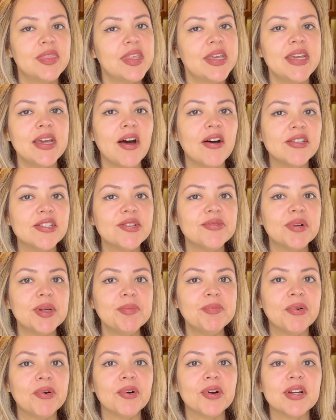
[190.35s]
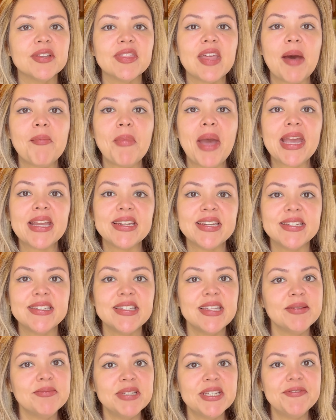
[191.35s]
They also report that
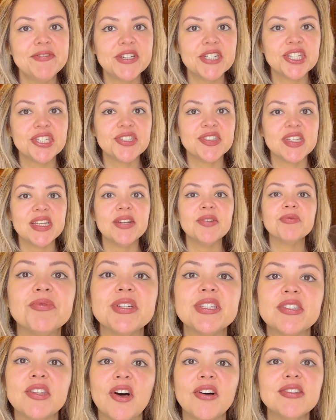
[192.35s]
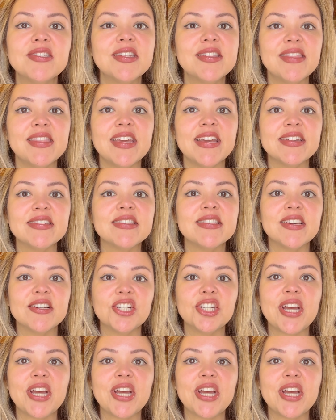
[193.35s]
magnesium deficiency results in things such